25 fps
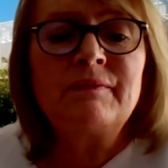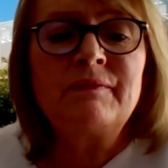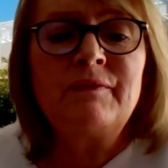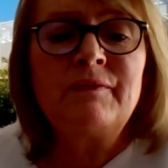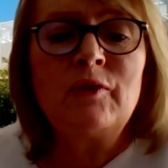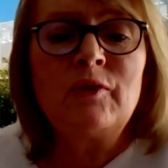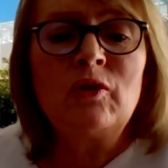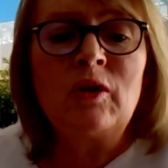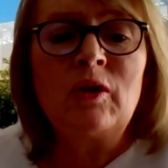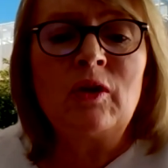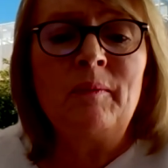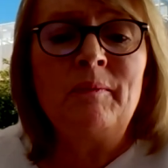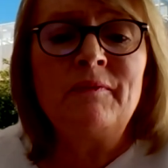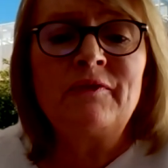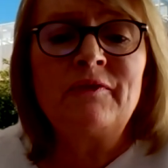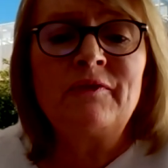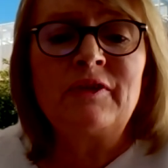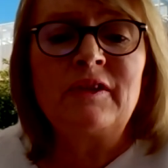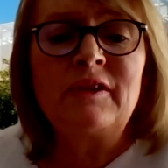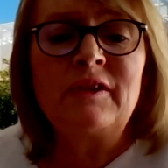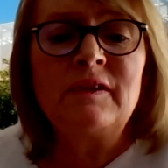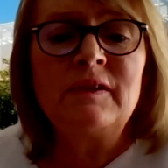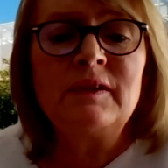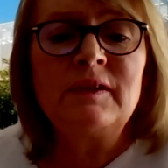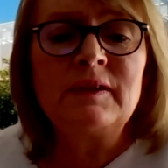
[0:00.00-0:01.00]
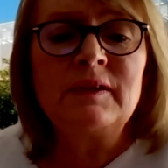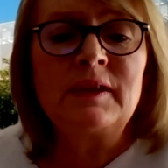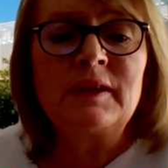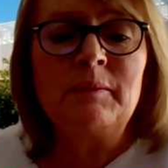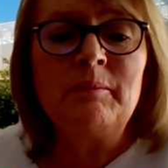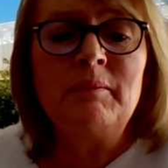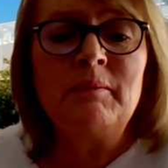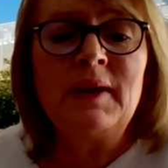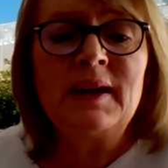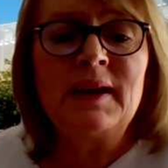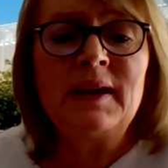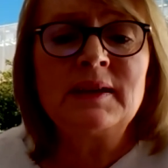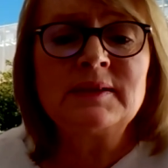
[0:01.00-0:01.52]
form for the
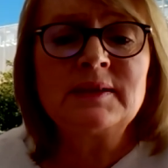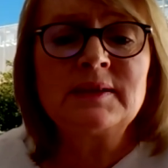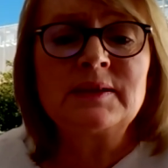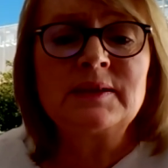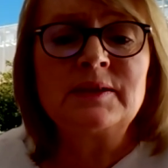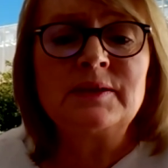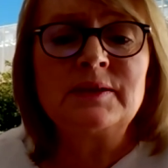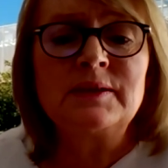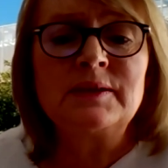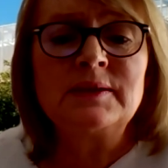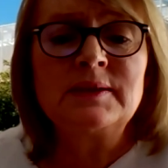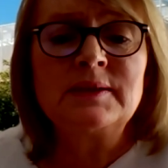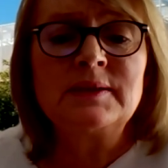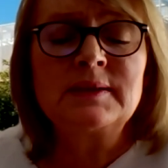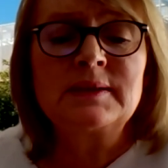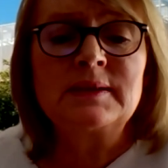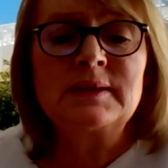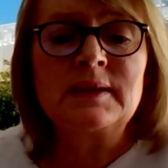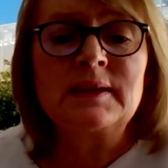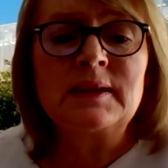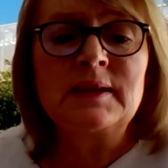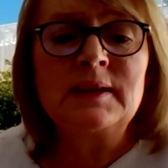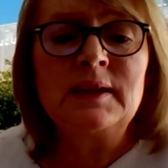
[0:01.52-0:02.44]
Masters